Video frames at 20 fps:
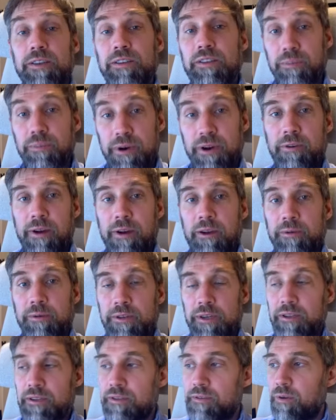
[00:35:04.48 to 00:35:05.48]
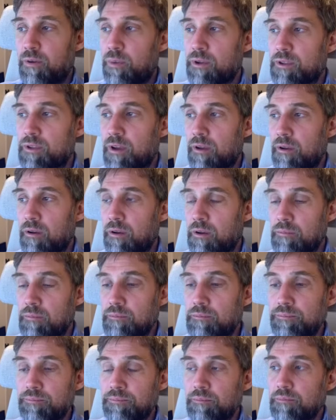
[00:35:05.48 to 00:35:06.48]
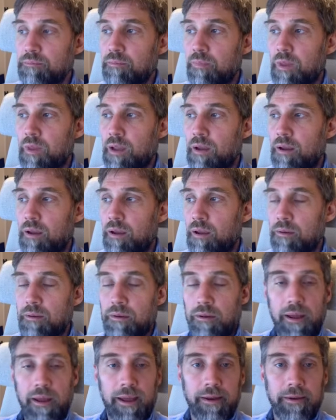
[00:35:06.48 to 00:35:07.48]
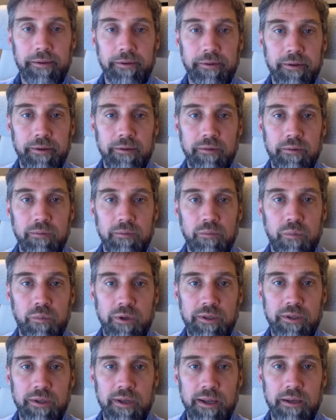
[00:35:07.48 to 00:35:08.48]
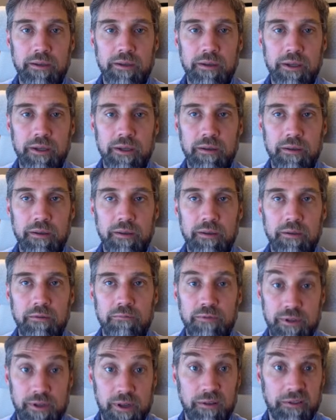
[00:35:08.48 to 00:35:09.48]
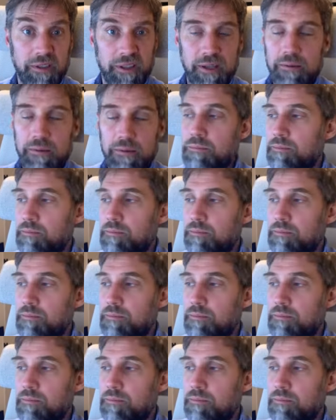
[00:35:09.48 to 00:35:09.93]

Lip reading: us the prerequisites for what's going on and what it actually results in.